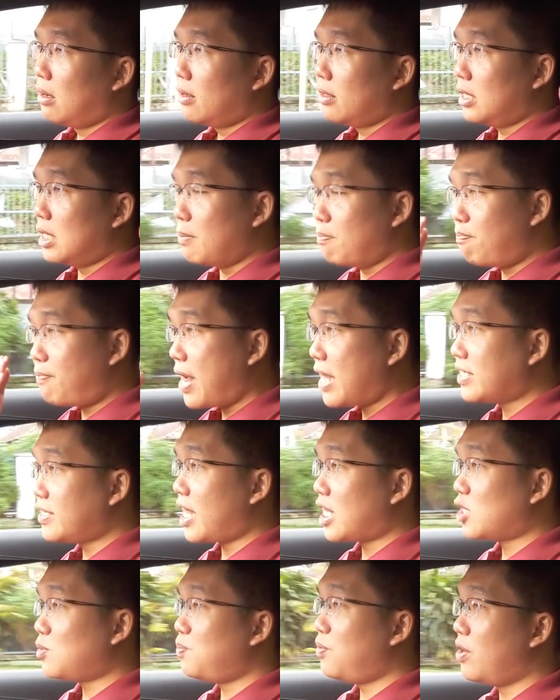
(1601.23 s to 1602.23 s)
the best
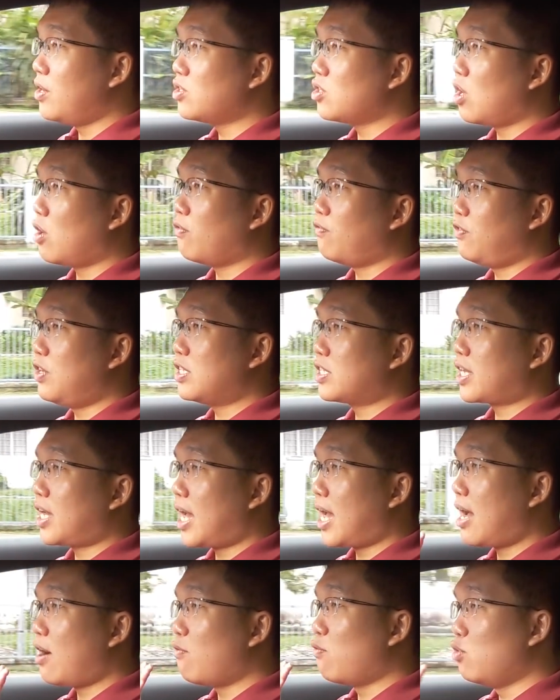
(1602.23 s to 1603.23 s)
experience of this
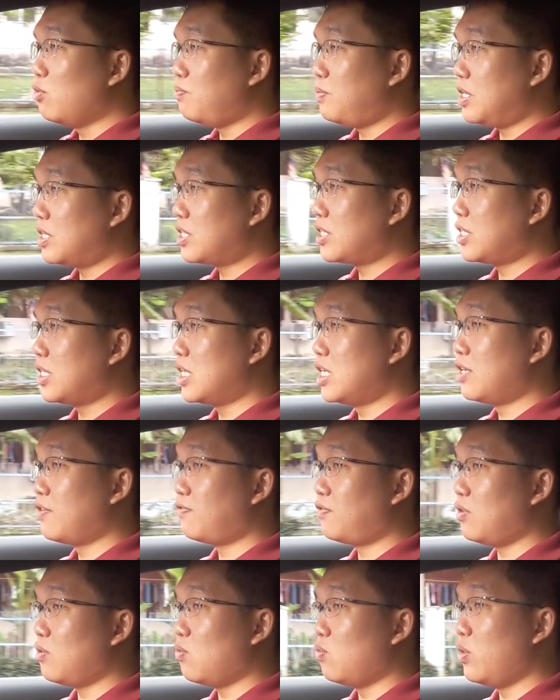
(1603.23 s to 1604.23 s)
car would be
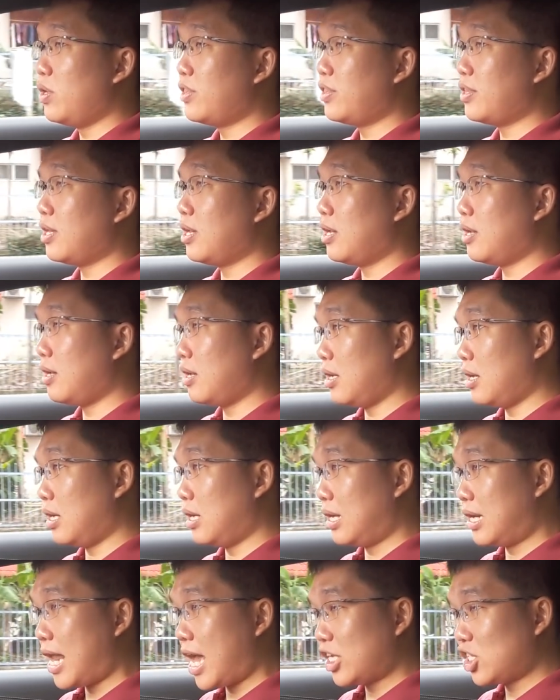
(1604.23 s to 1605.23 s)
served with
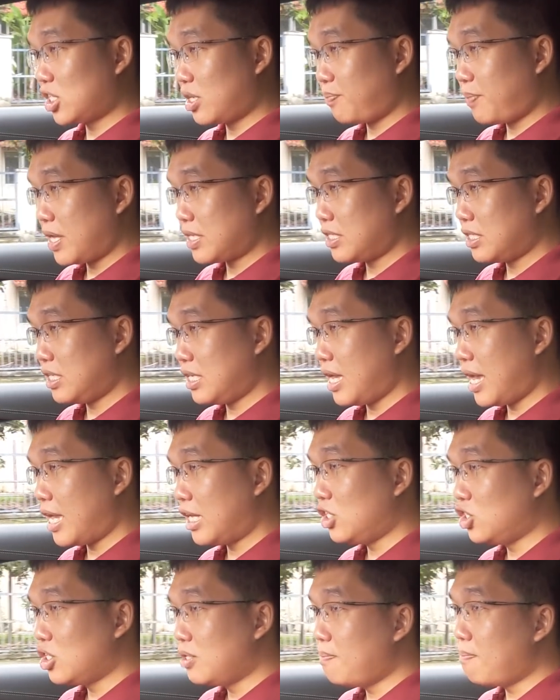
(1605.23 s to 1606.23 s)
a large capacity
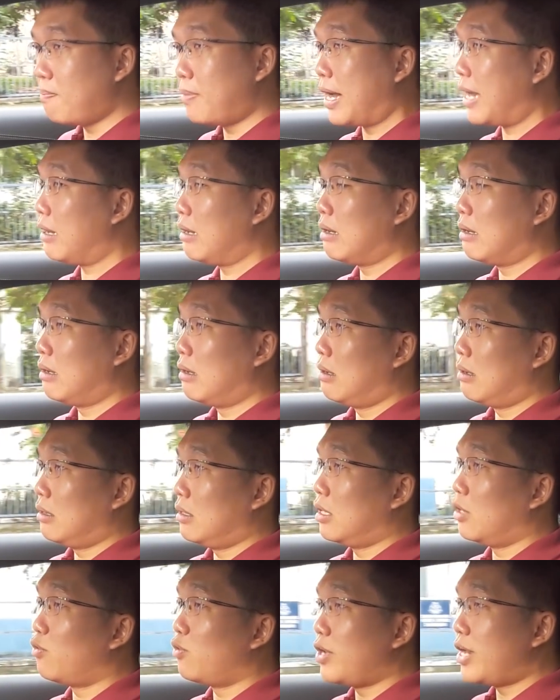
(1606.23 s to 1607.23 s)
engine, but
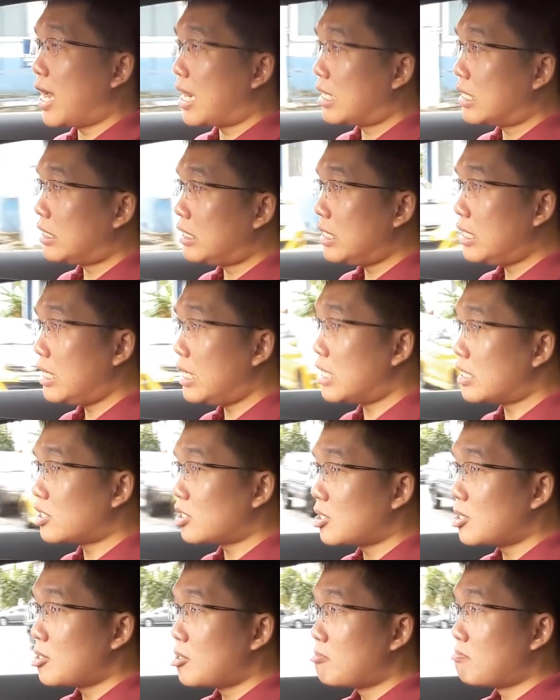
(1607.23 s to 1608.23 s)
the reality
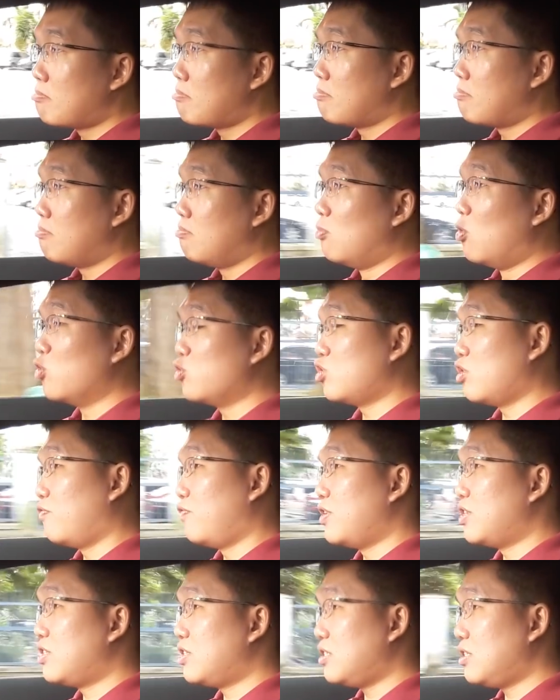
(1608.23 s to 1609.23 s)
is most of
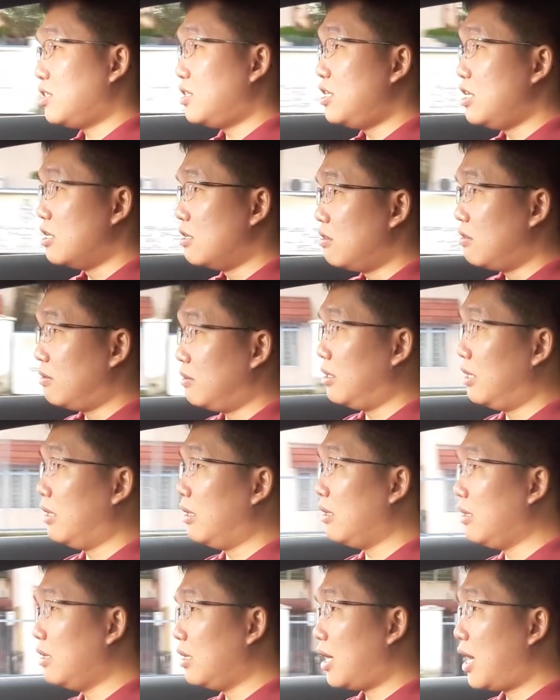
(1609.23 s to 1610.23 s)
us still
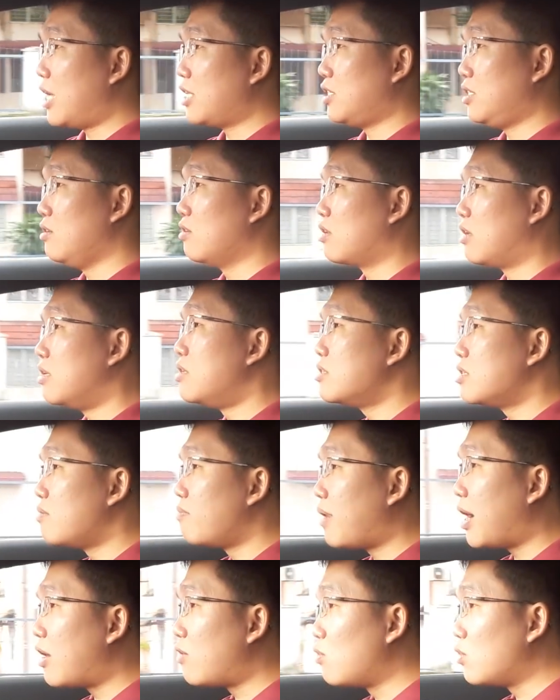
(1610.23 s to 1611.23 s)
are still
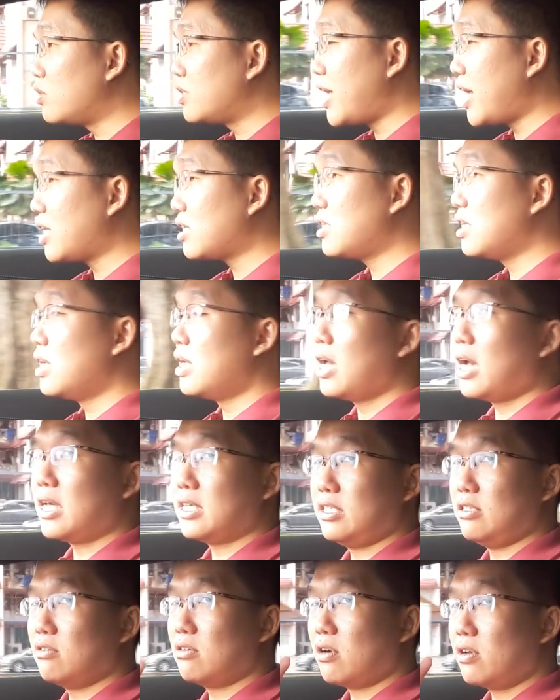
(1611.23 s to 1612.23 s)
concerned by road tax, are
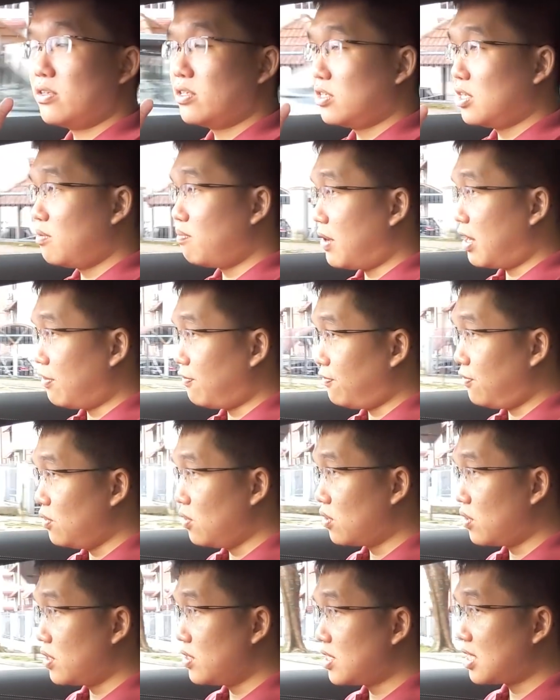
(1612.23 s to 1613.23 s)
still concerned by
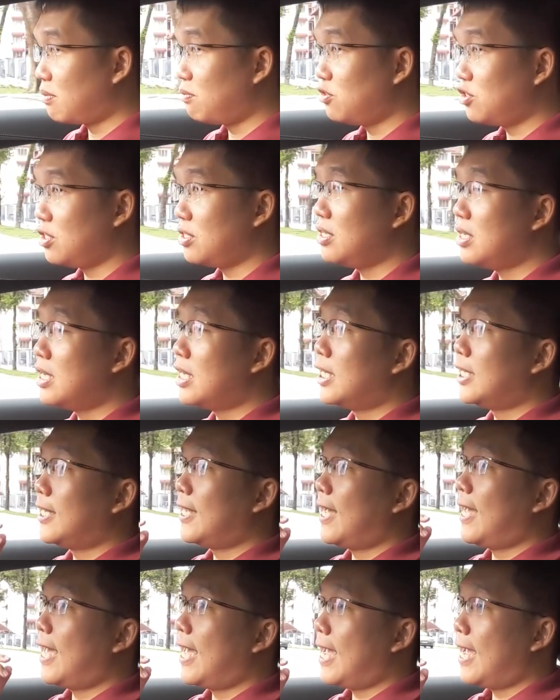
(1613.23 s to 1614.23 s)
fuel consumption,
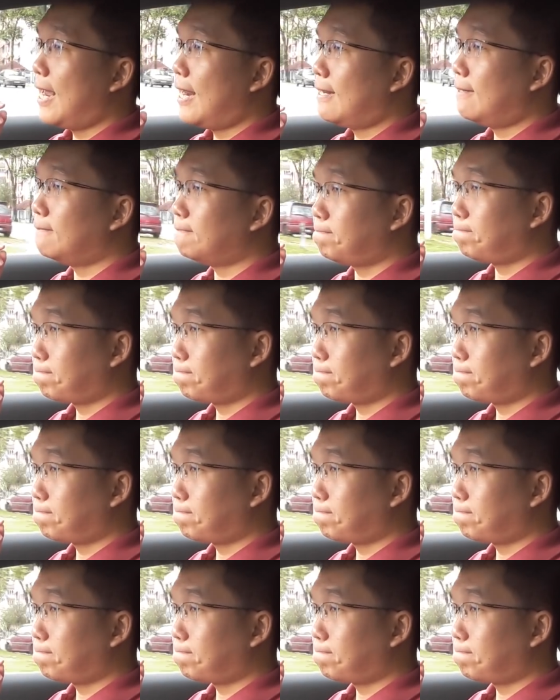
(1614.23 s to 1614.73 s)
and